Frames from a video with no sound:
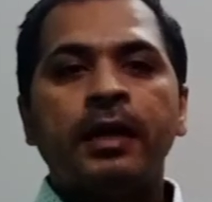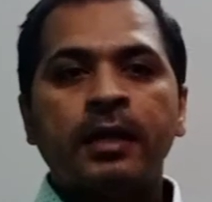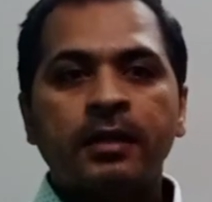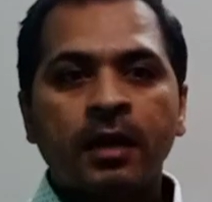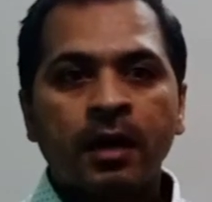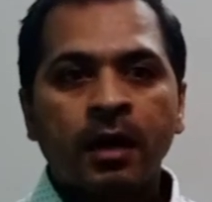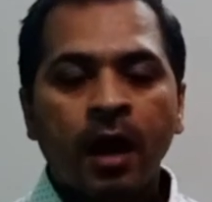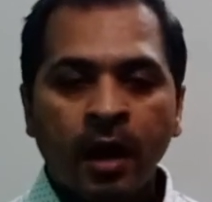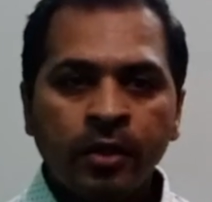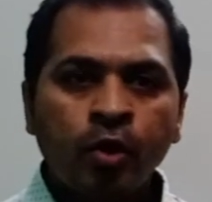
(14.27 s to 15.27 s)
the
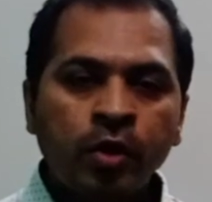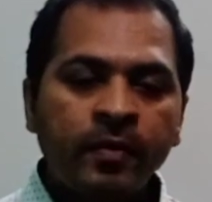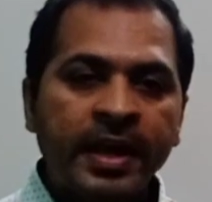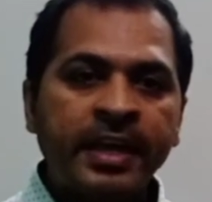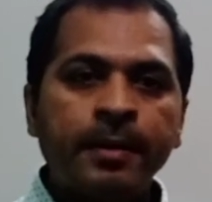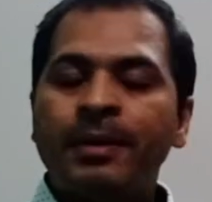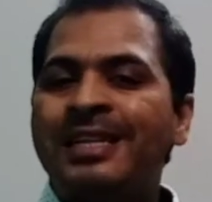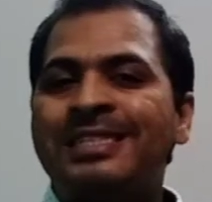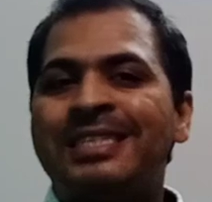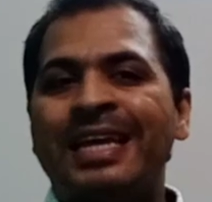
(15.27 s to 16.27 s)
unknown
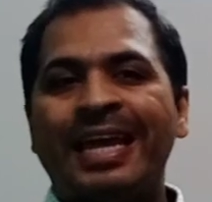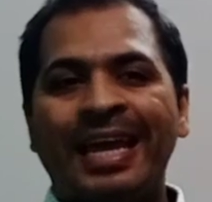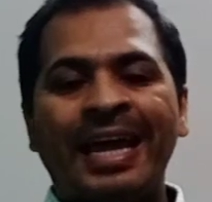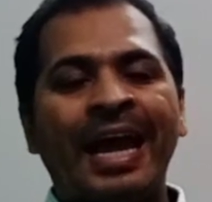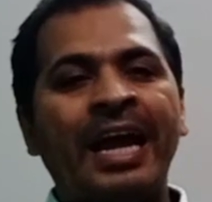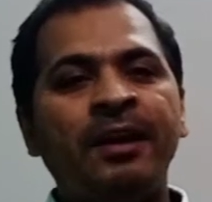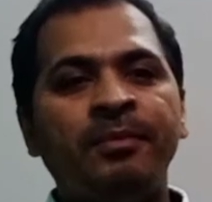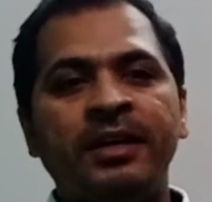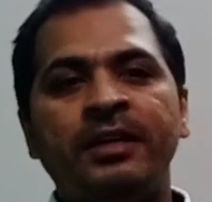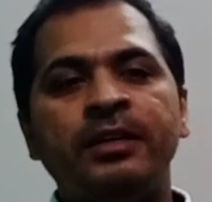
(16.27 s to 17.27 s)
variables A and
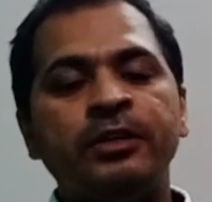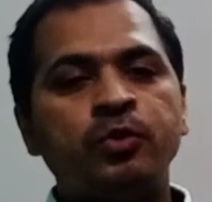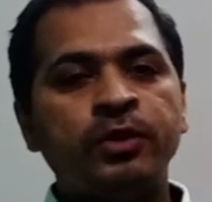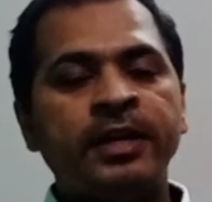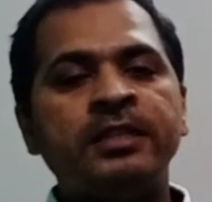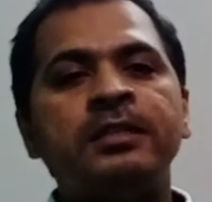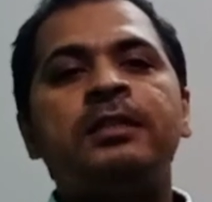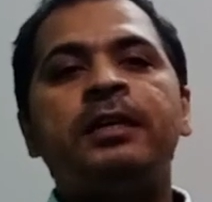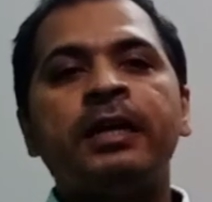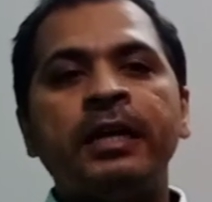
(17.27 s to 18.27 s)
B.
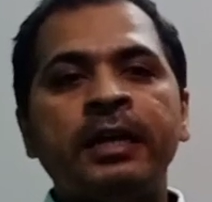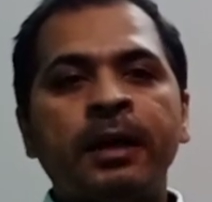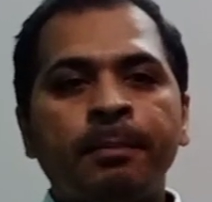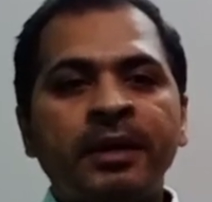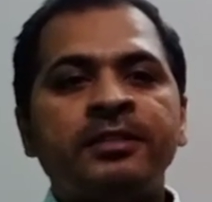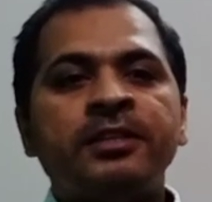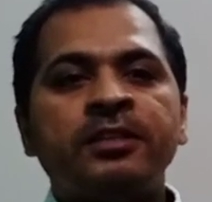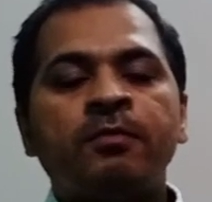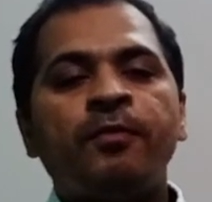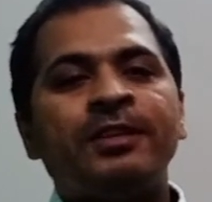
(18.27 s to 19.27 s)
Students, in number
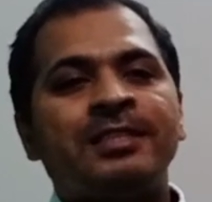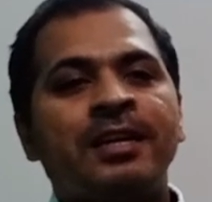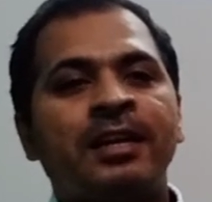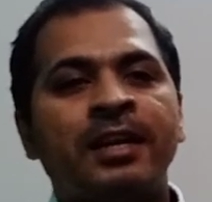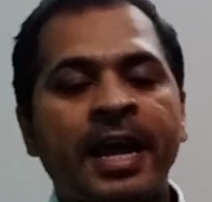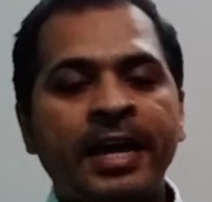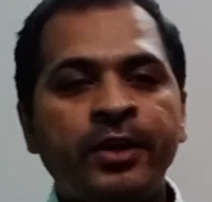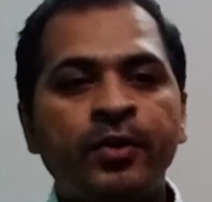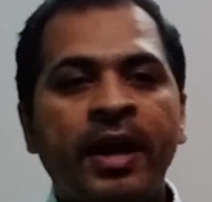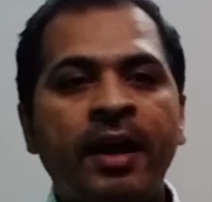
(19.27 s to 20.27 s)
system of standard
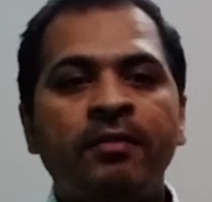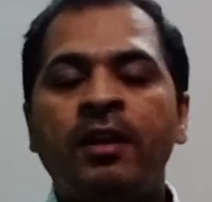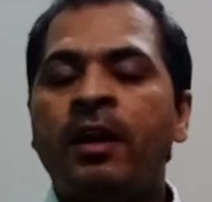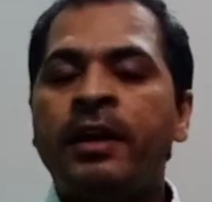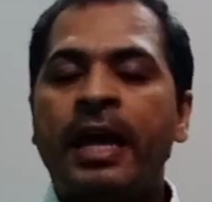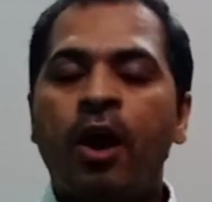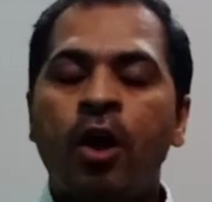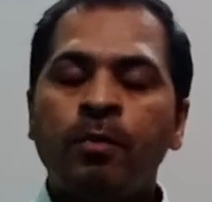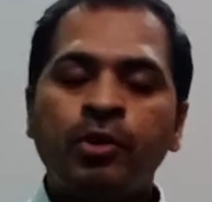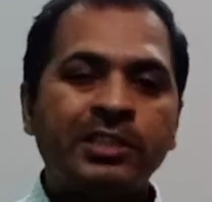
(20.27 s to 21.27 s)
nine, you have learned
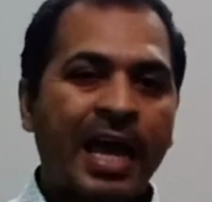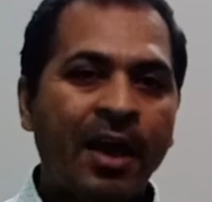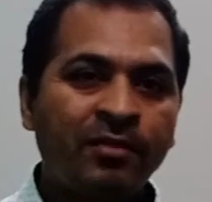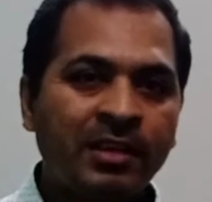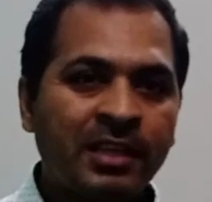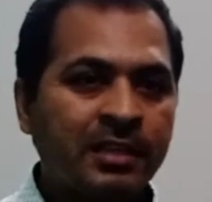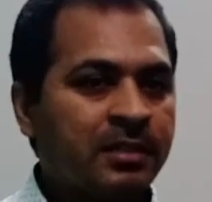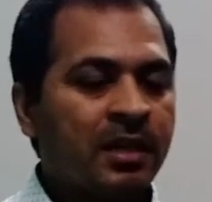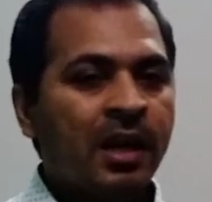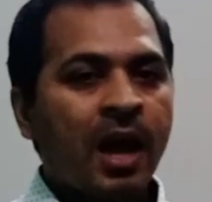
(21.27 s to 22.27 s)
almost
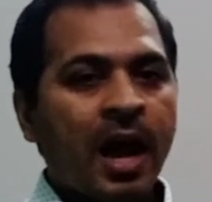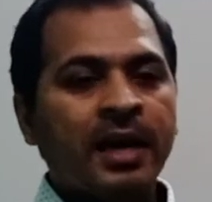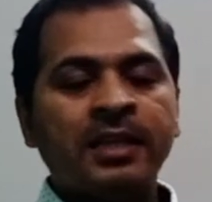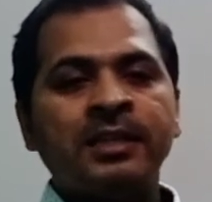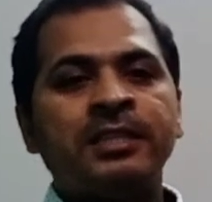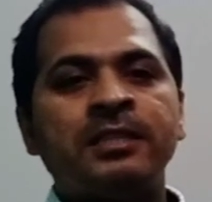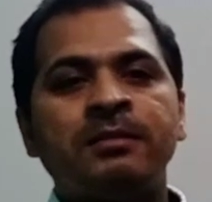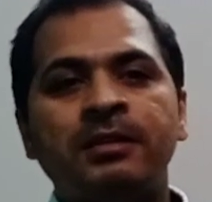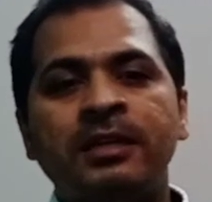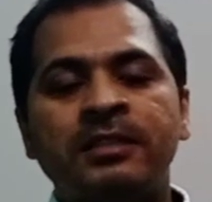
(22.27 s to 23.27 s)
everything. I think
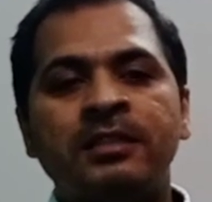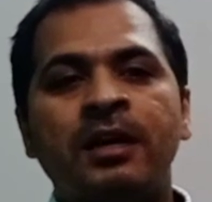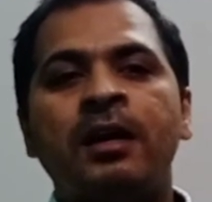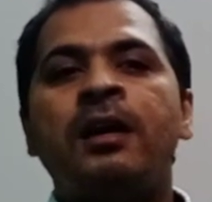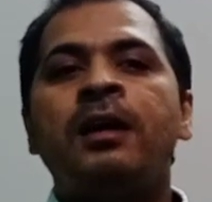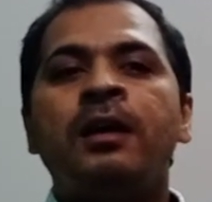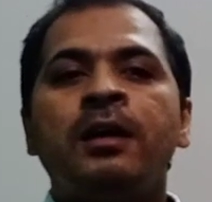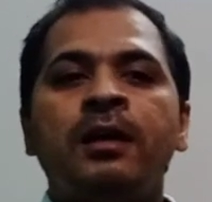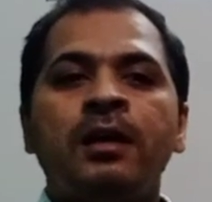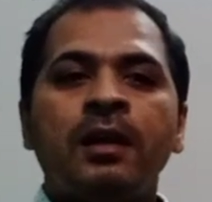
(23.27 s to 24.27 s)
this is the
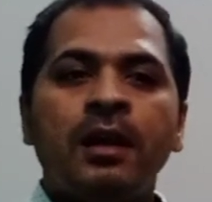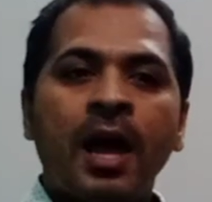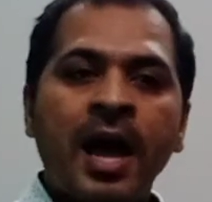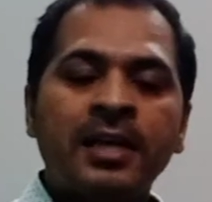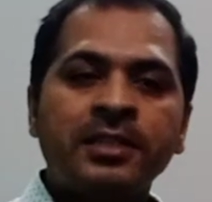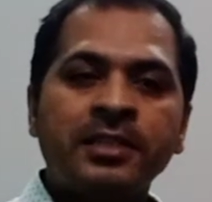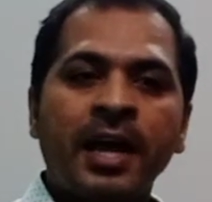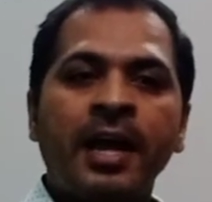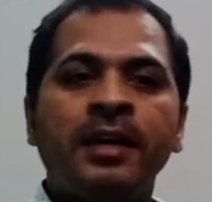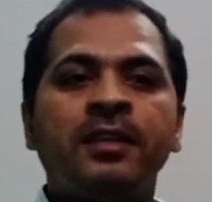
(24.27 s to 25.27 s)
last
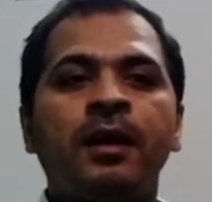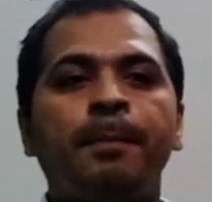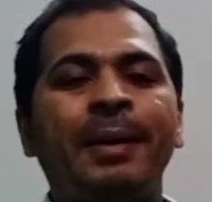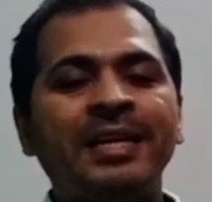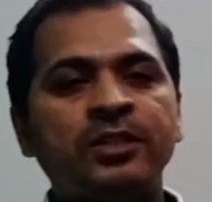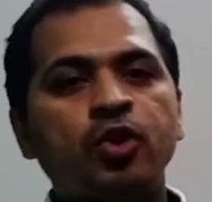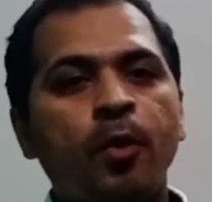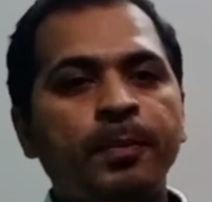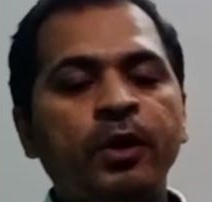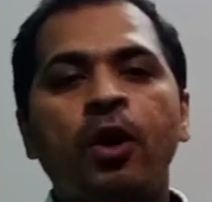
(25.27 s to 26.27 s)
and the best
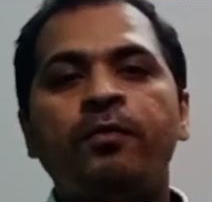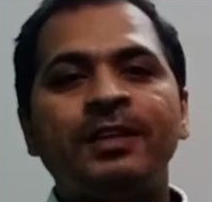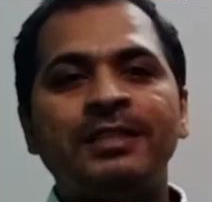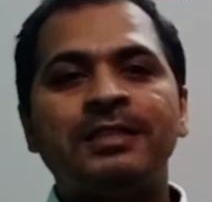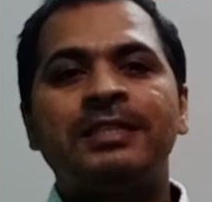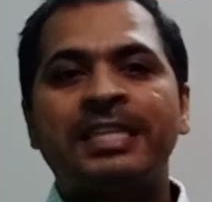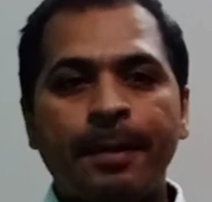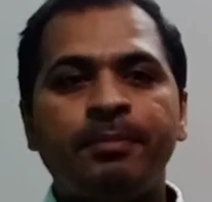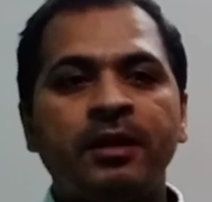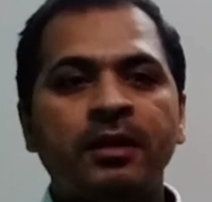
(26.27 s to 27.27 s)
topic of this
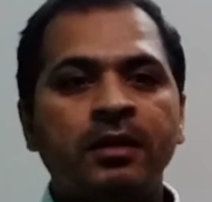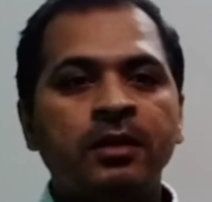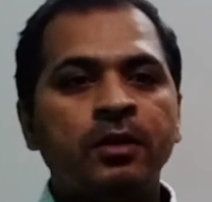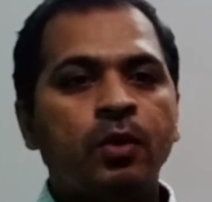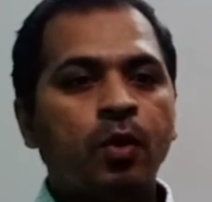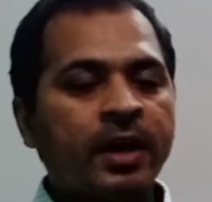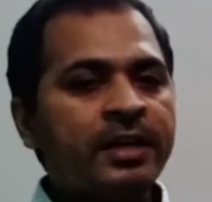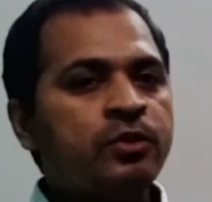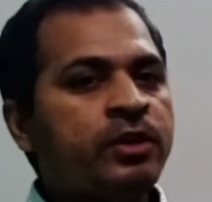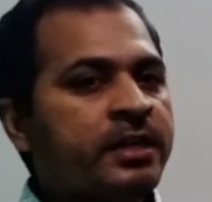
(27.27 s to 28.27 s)
chapter.
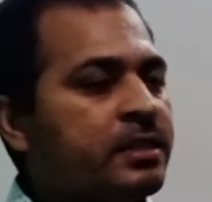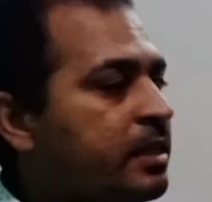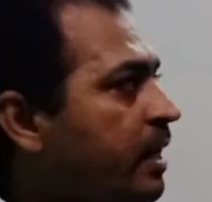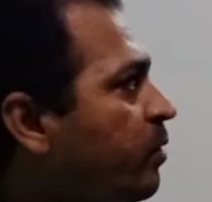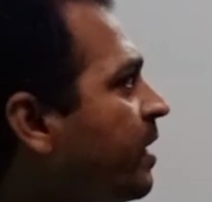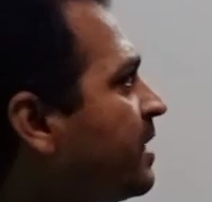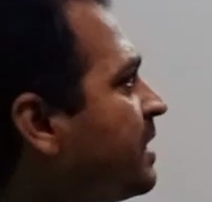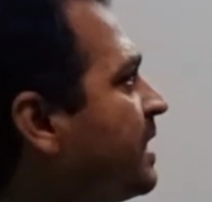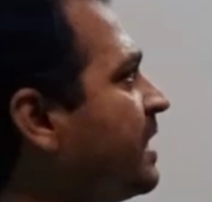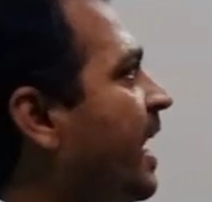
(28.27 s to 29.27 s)
Okay, students, here you can
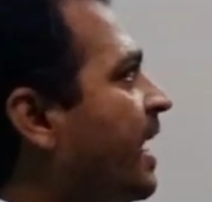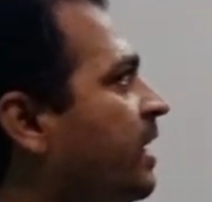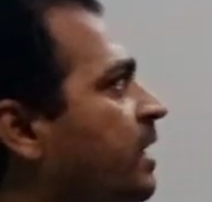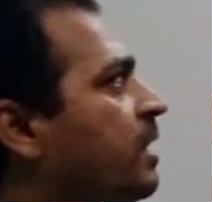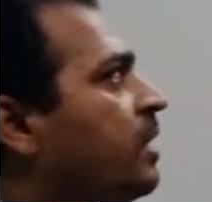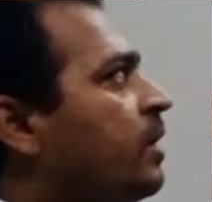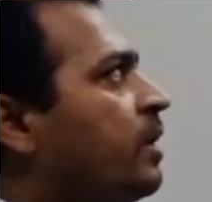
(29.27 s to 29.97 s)
see that